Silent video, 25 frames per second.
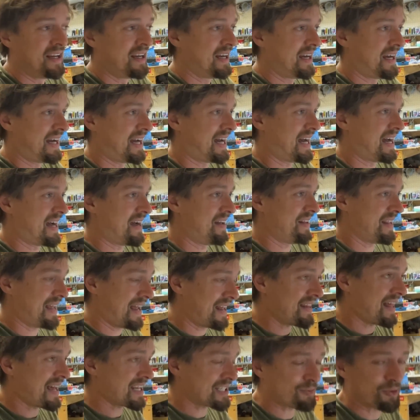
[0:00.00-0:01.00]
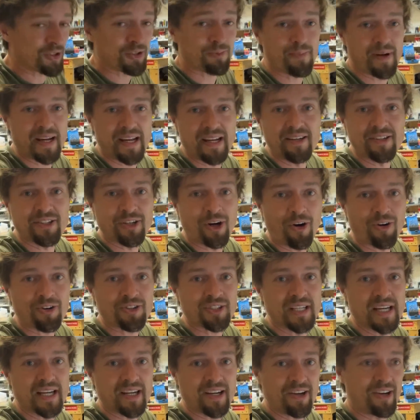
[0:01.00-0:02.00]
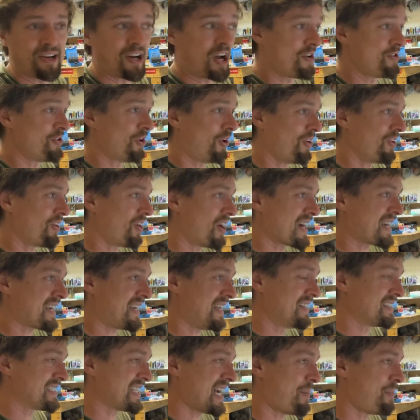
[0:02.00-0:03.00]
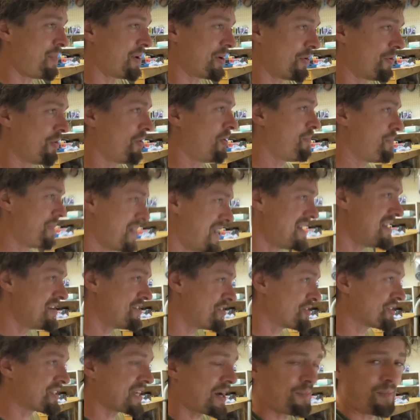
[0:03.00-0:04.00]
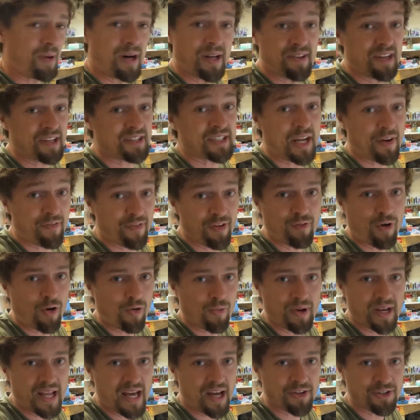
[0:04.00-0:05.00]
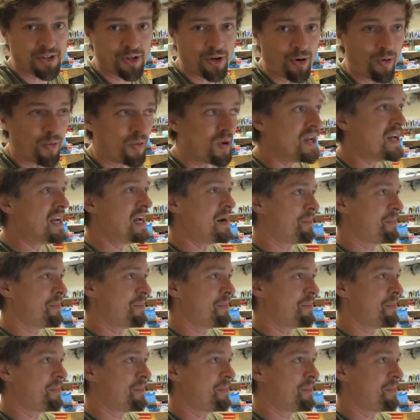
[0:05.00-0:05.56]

That's what's being toxic. Not liking someone or not being into someone, there's nothing wrong with that at all.